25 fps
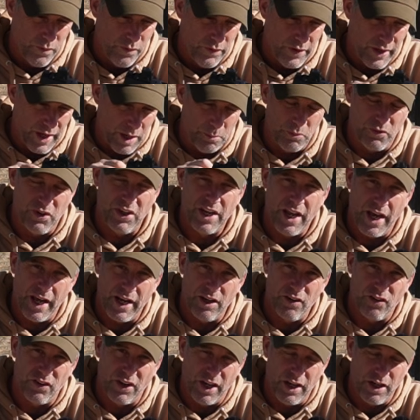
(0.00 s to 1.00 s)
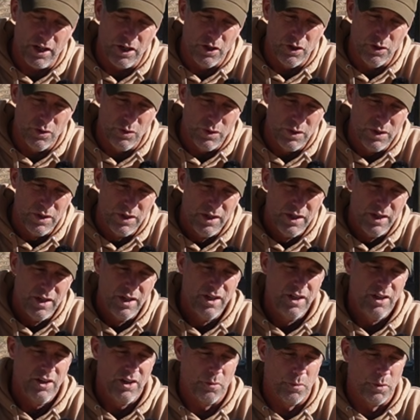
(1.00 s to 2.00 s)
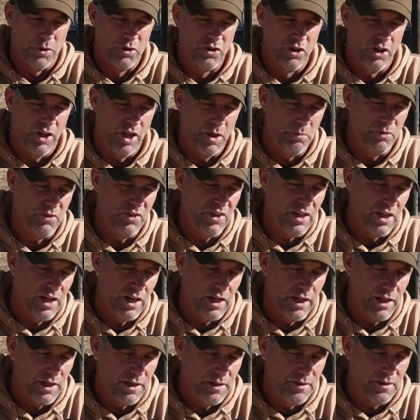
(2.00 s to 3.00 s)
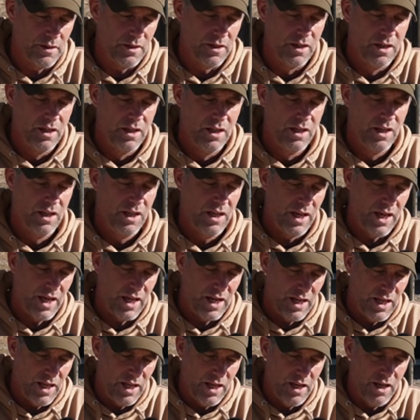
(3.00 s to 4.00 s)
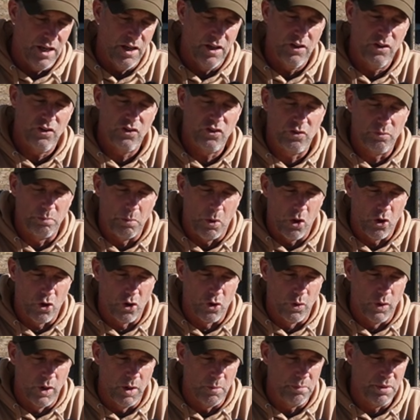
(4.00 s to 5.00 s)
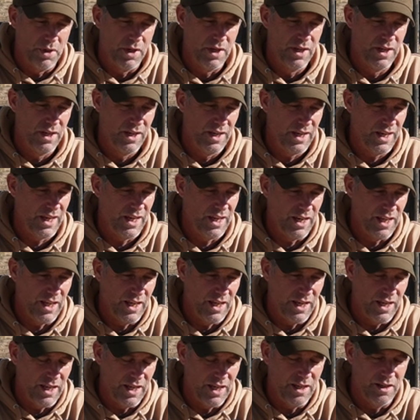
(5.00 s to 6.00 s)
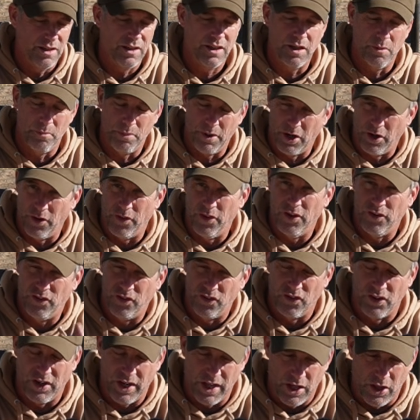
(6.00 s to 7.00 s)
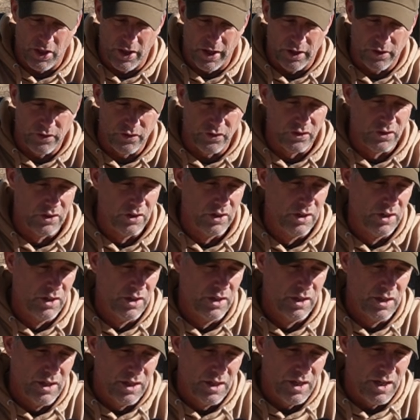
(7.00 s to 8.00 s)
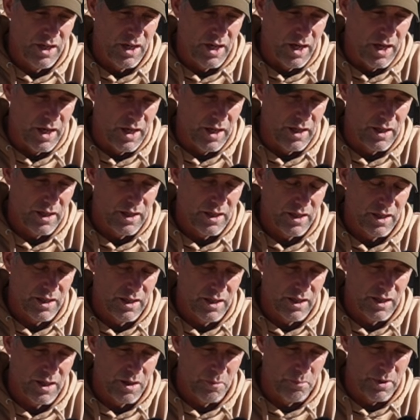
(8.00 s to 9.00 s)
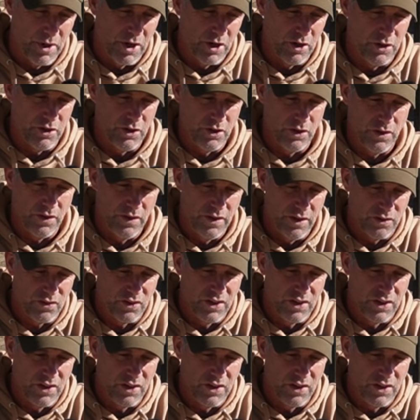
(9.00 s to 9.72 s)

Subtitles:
the MC9 is not new. The original MC9 had a smaller grip and compared to this is an LS. Compared to this